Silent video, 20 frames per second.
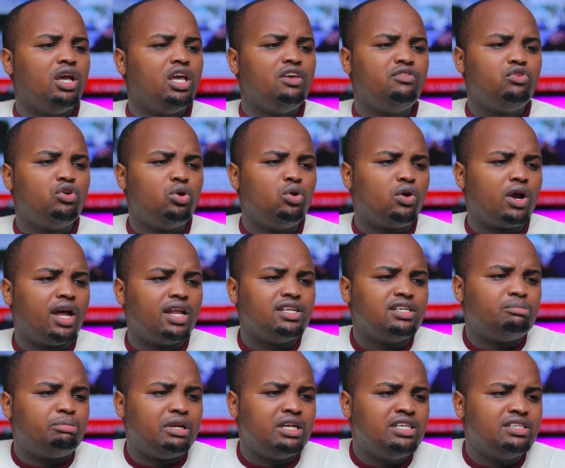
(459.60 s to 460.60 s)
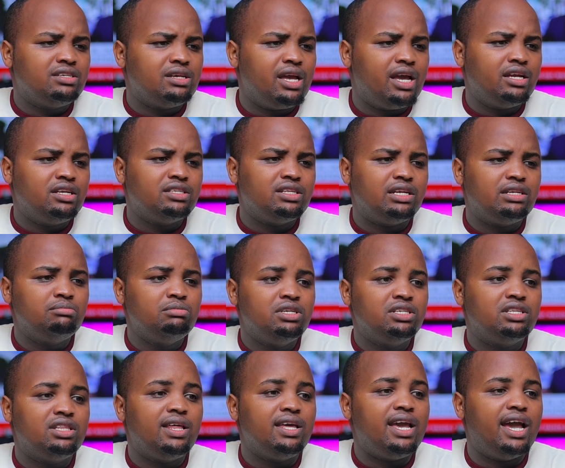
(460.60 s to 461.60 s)
if you look at Japanese here, that
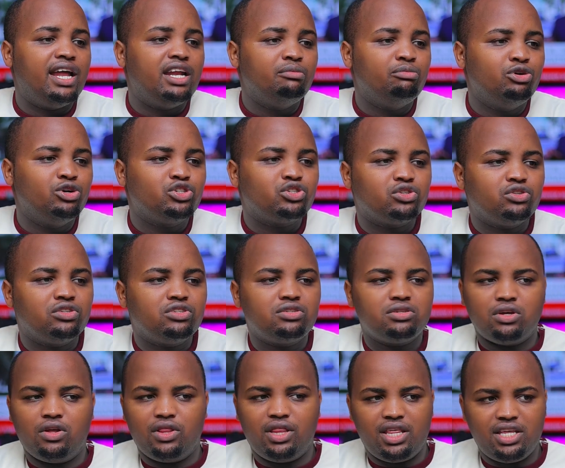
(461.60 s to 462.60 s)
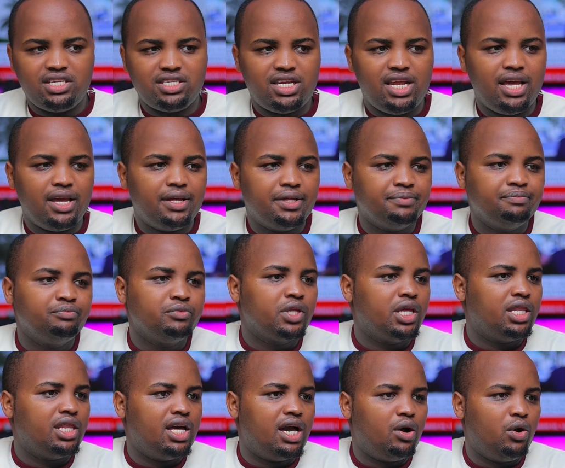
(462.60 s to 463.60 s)
means they had more shorts on this day.
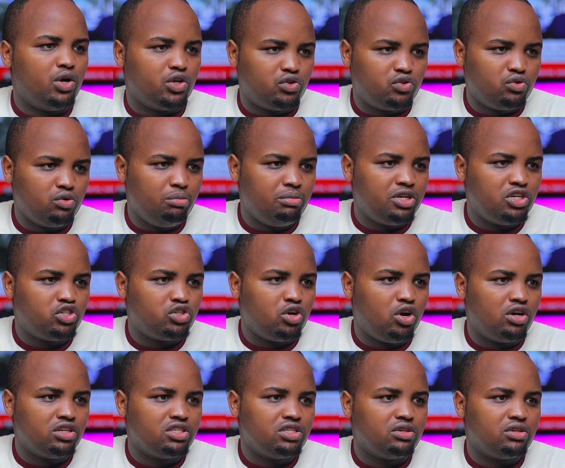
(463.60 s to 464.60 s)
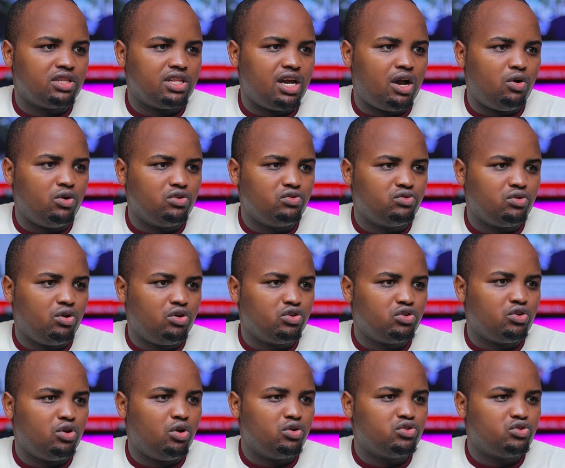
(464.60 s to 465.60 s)
There are so many shorts. There was
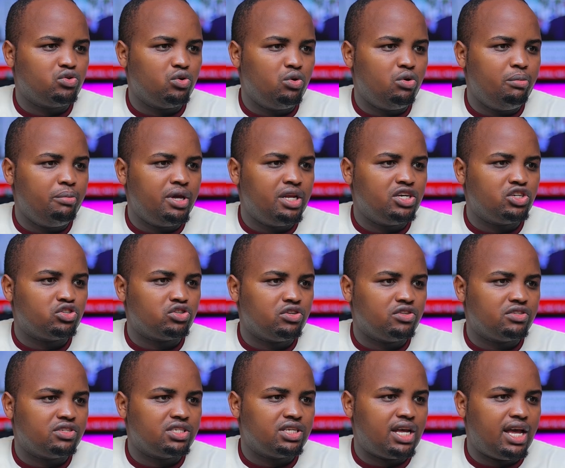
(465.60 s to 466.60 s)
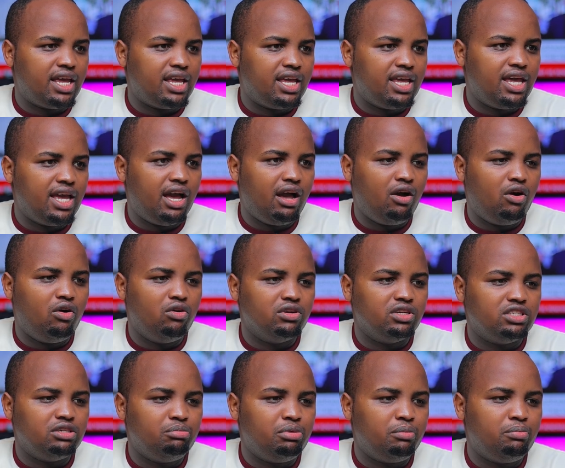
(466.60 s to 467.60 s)
also many shorts here
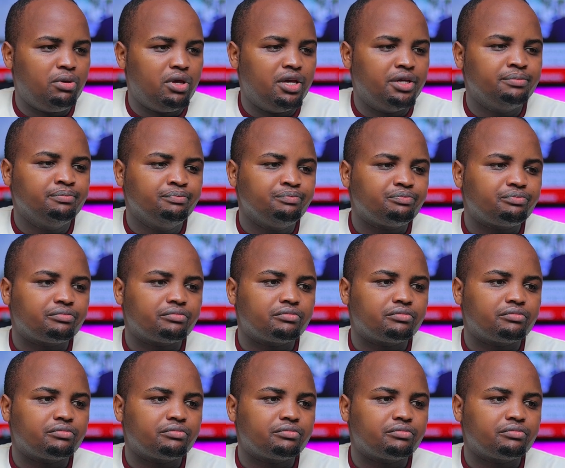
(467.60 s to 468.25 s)
on GBP.